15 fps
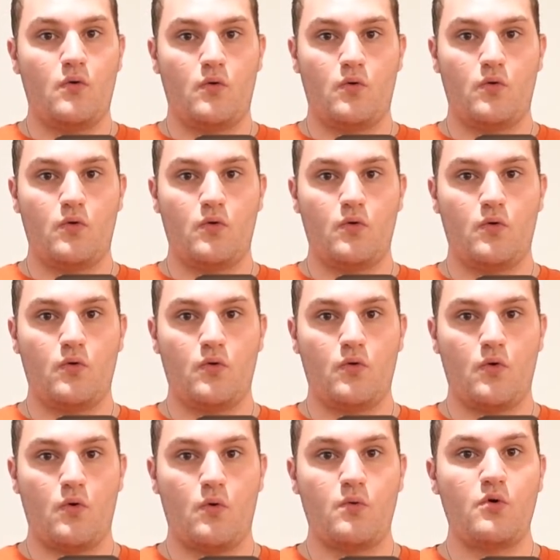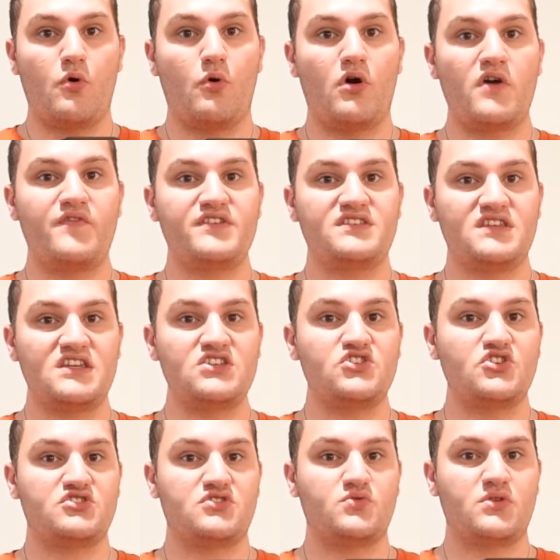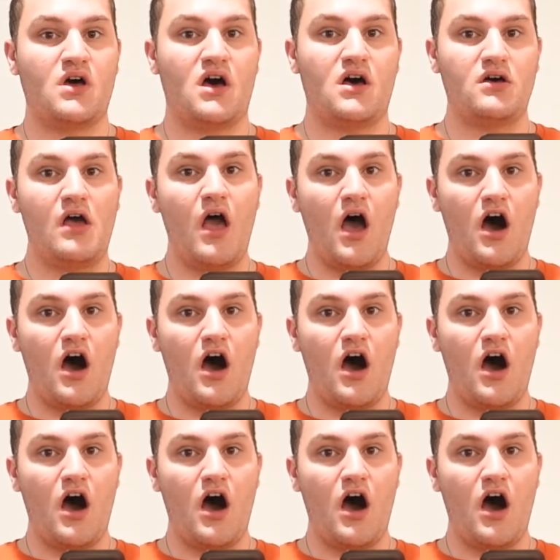Ooh. Or if it's easier to do an ah.